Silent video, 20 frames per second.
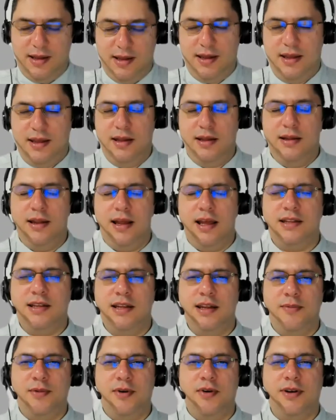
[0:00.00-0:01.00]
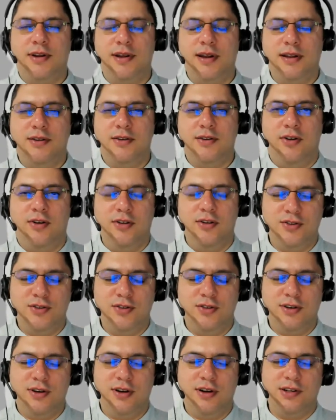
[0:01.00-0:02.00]
in, Latin American
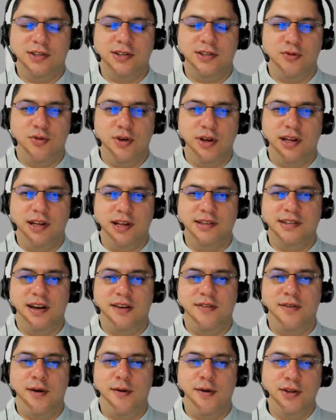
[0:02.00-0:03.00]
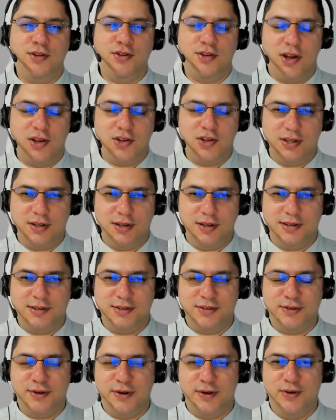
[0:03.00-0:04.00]
culture, Costa Ricans are very touchy.
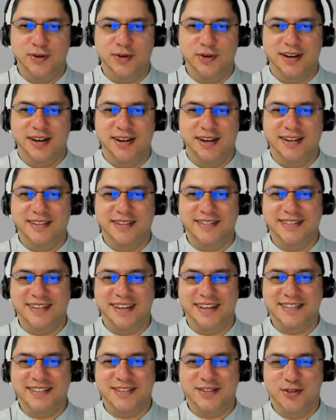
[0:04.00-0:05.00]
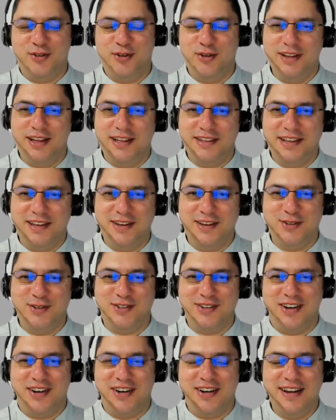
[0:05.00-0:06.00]
So uh, as all
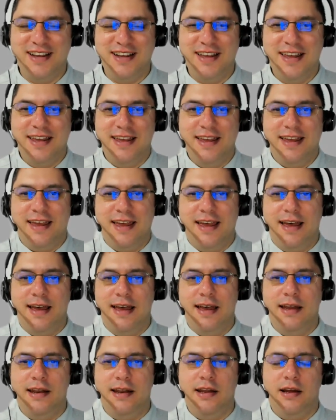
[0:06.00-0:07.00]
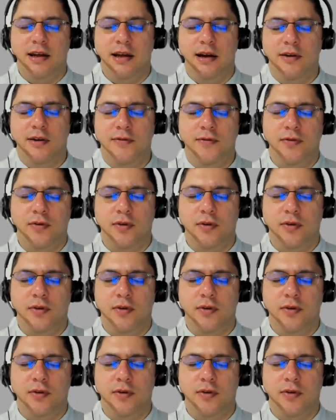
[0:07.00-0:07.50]
Latinos are. And Do you uh, guys